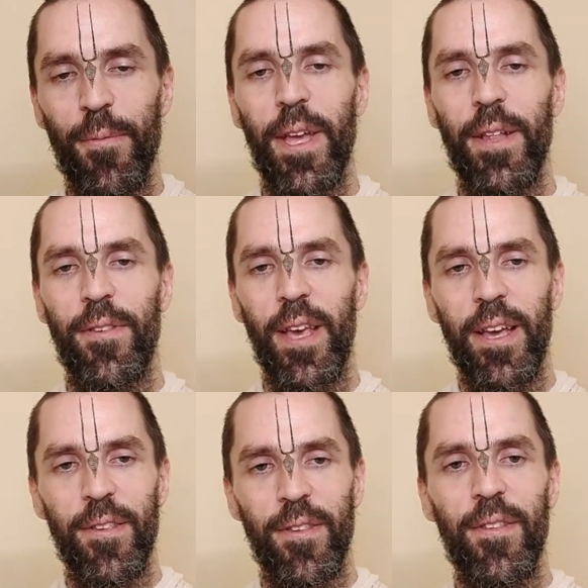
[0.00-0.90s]
we can say,
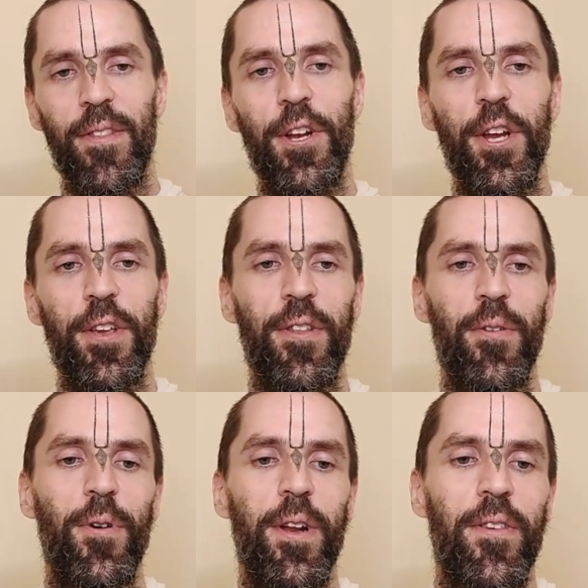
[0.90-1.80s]
is the gist of
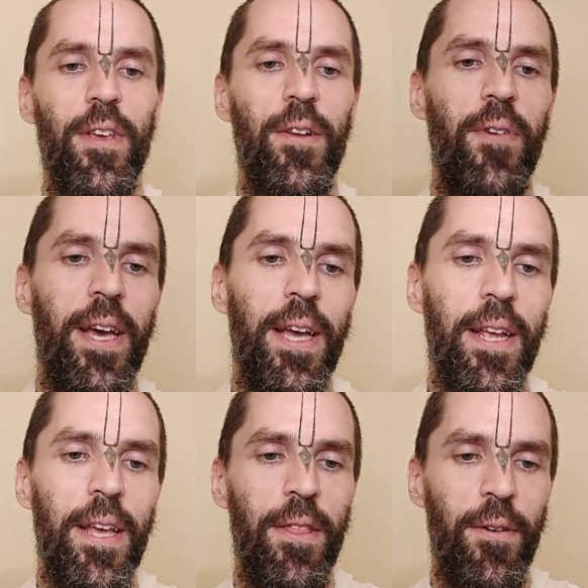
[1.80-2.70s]
what is conveyed
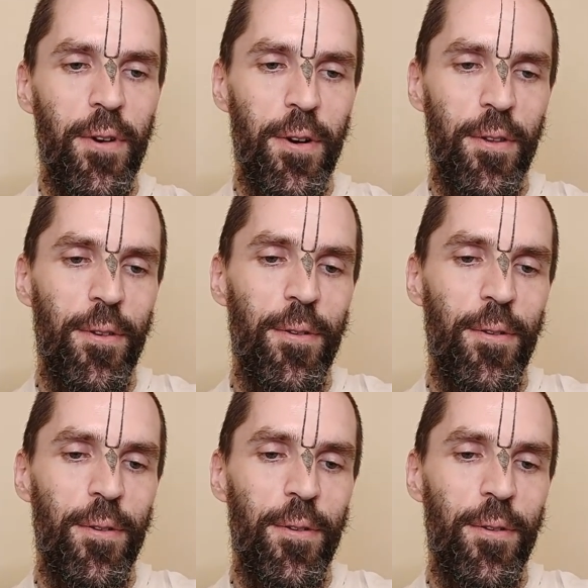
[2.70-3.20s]
in the verse.